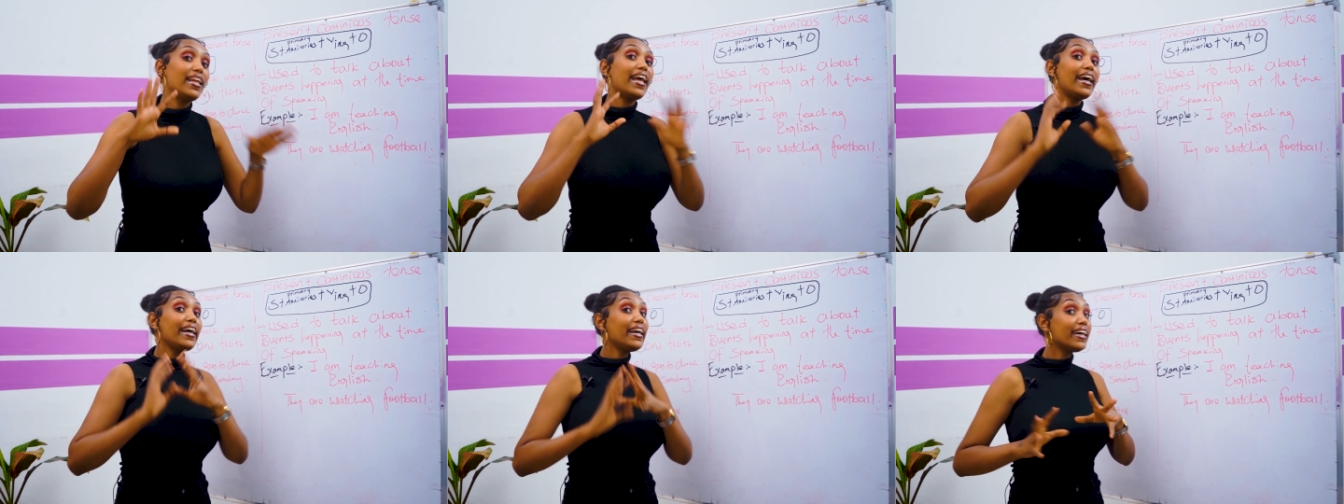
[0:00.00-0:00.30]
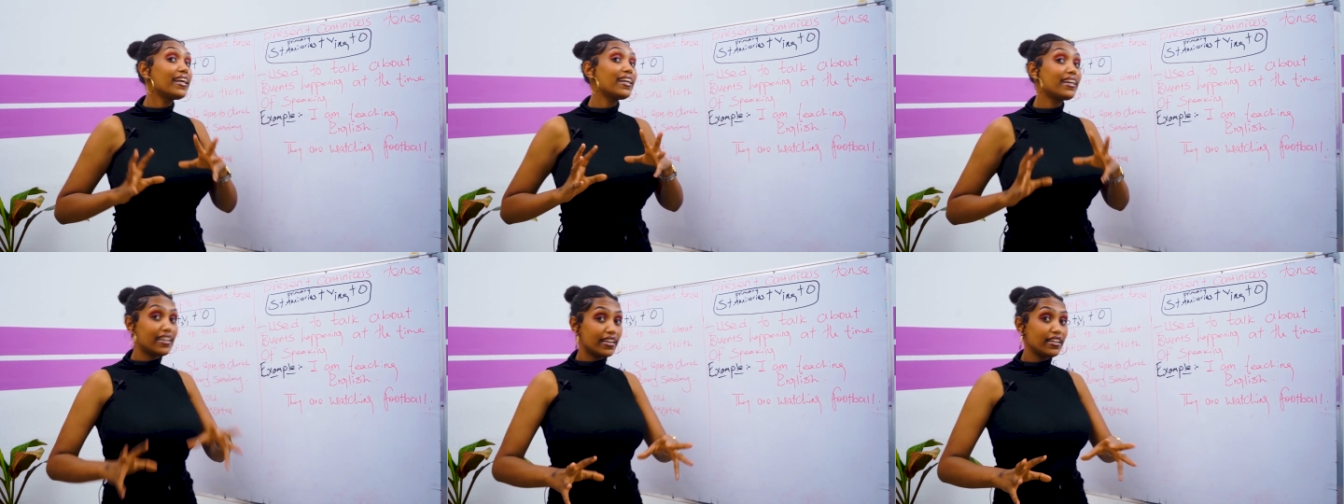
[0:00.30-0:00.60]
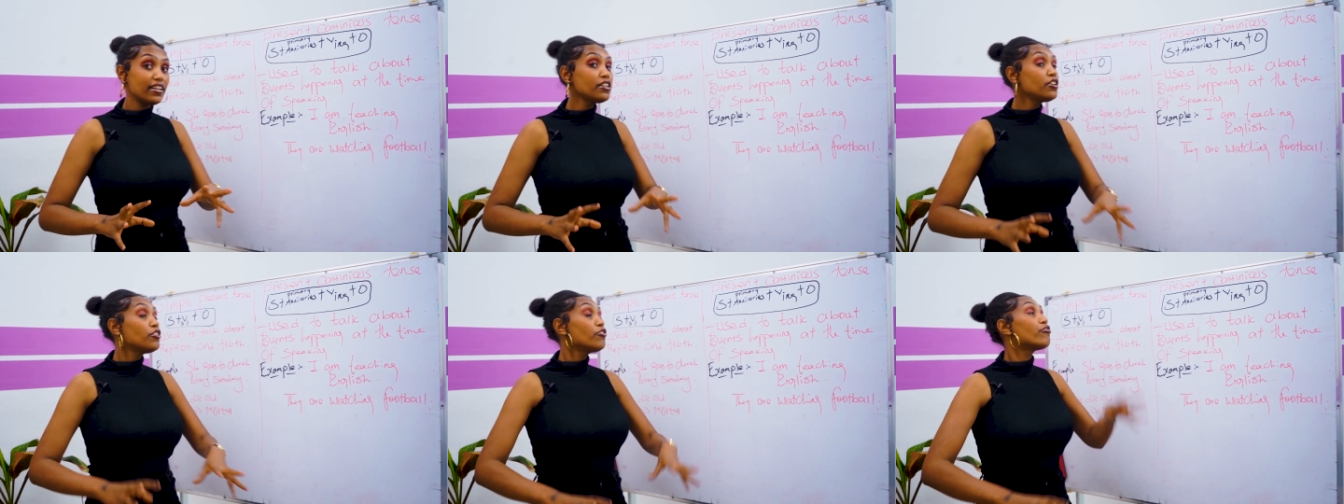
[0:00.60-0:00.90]
Nagar
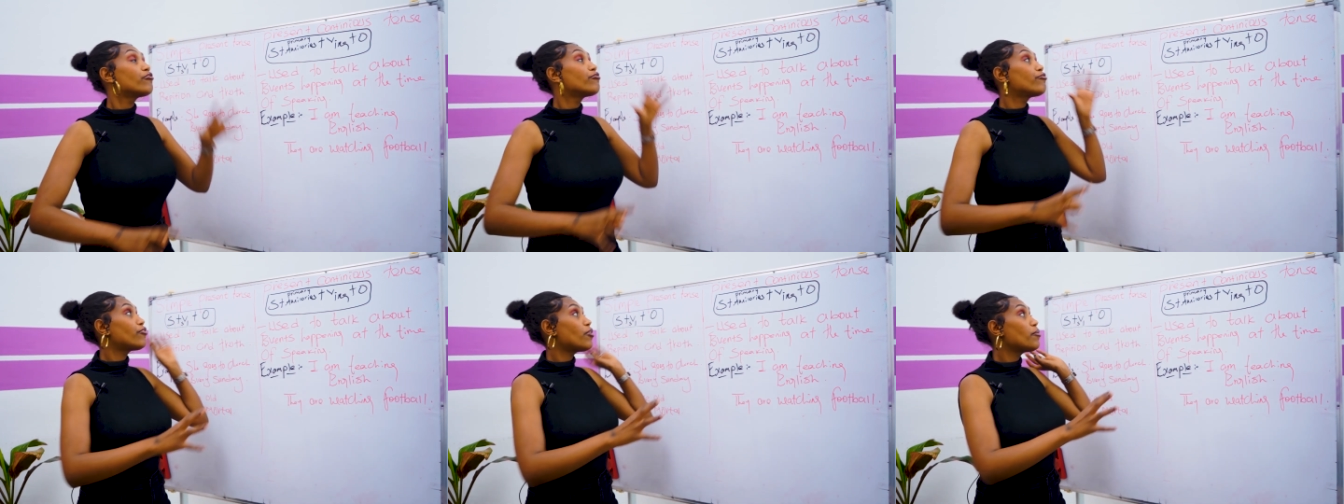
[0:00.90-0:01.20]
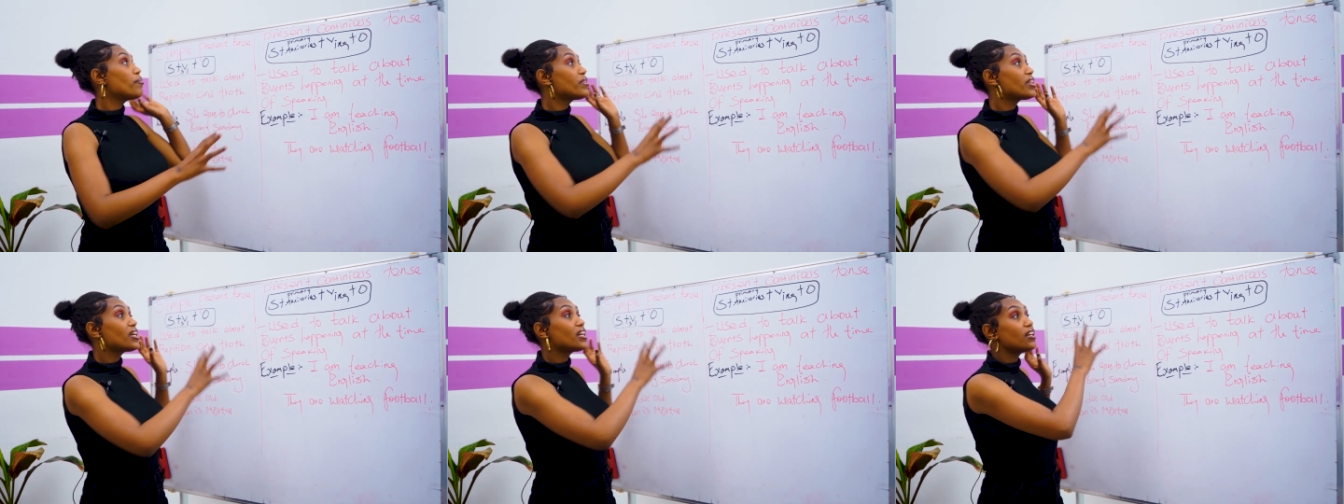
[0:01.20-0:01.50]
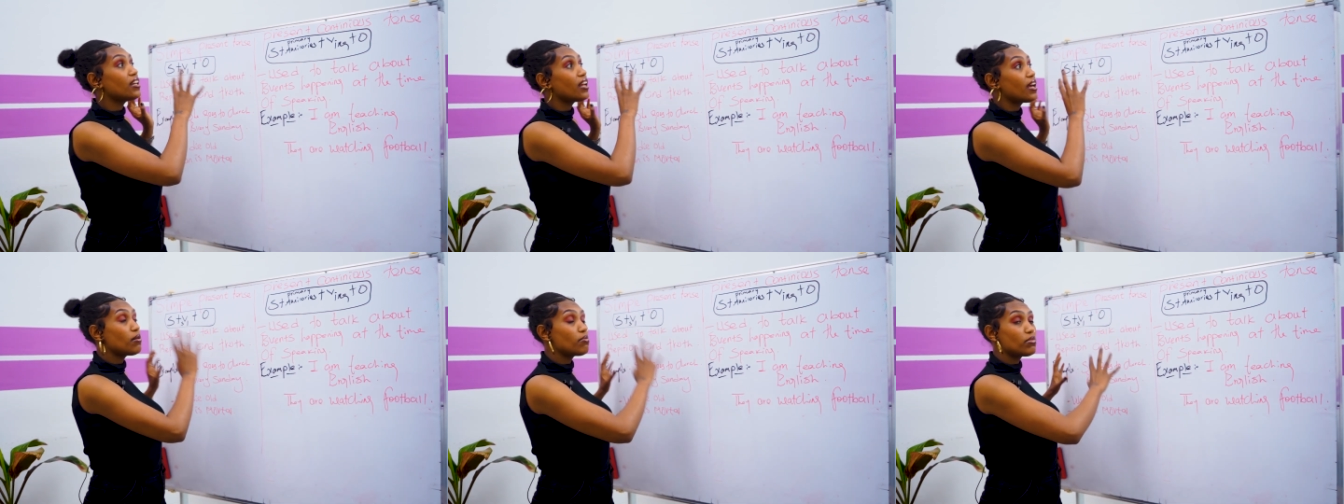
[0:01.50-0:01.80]
gin, from the
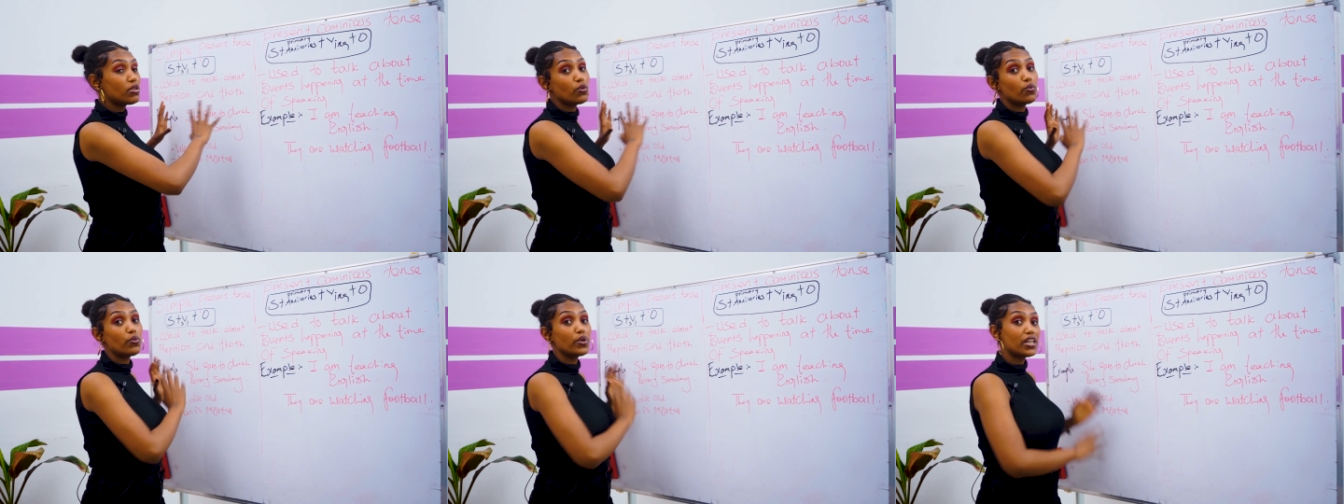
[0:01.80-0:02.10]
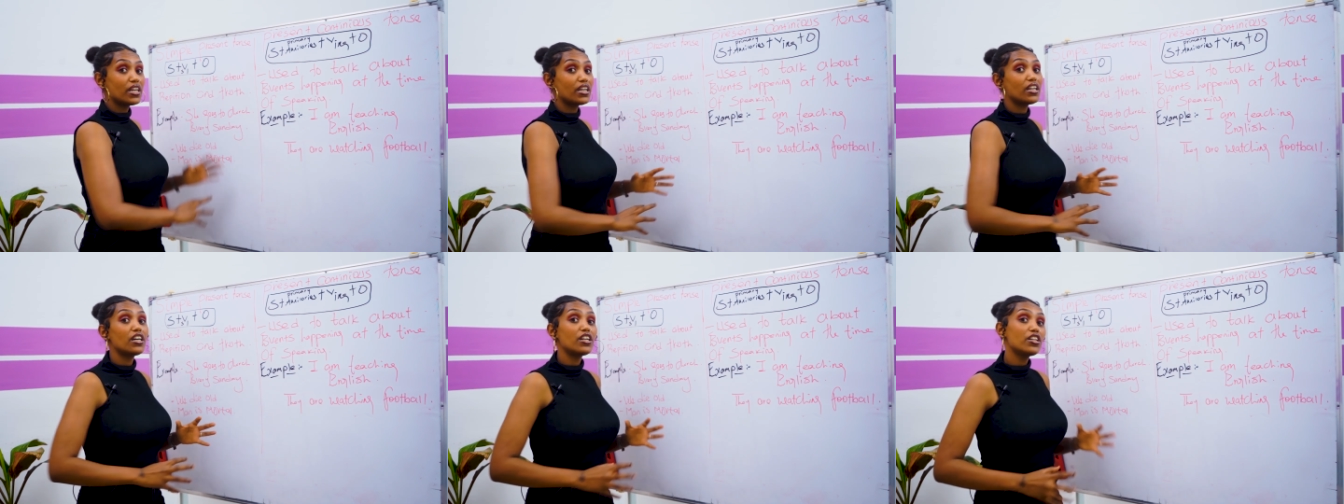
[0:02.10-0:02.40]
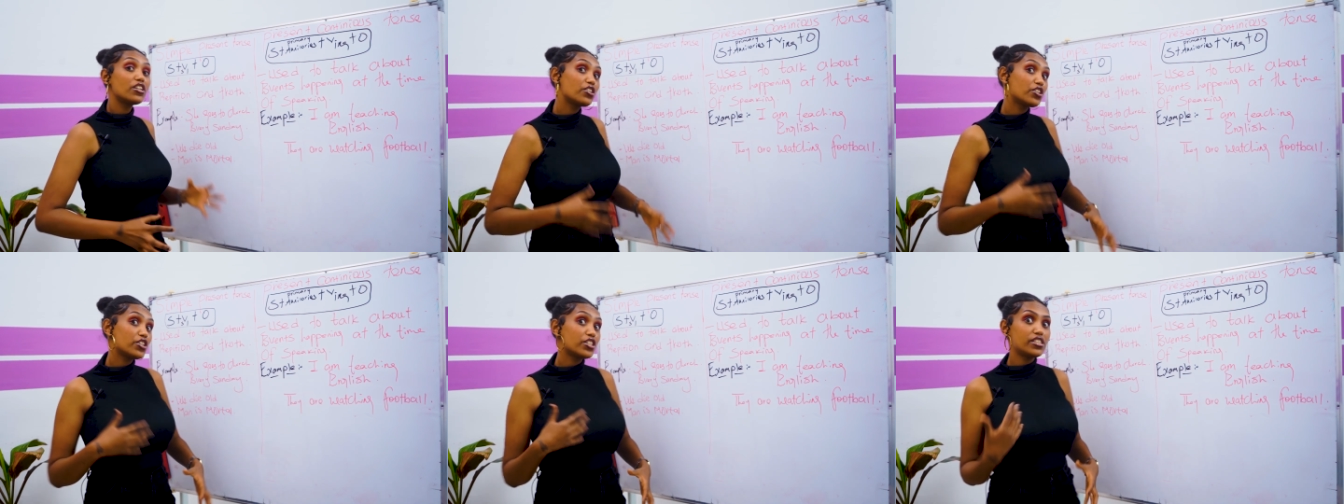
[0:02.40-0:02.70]
name that we can
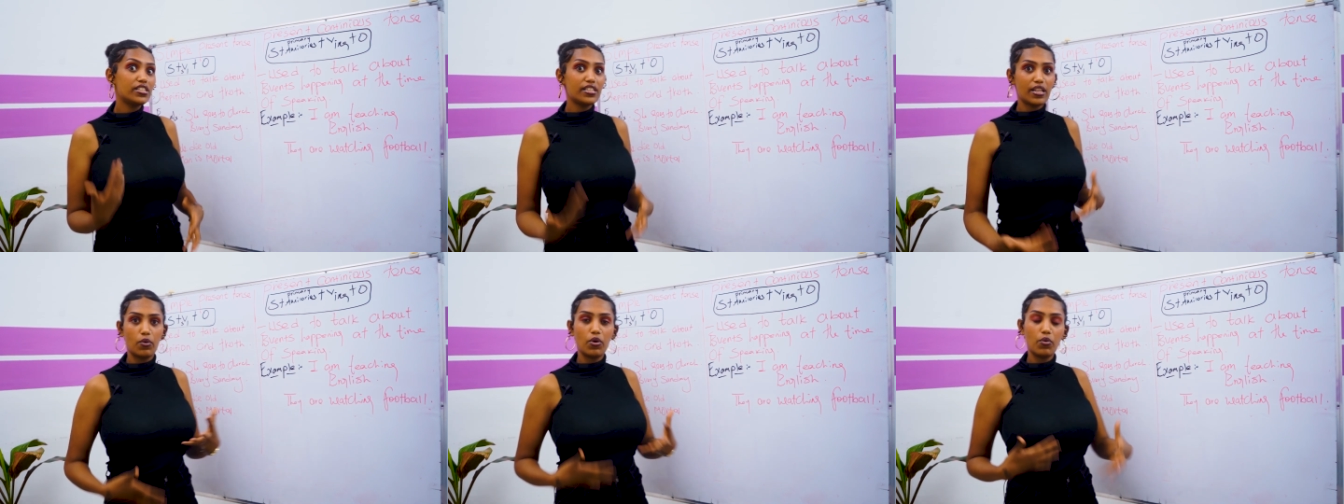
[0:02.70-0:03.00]
understand,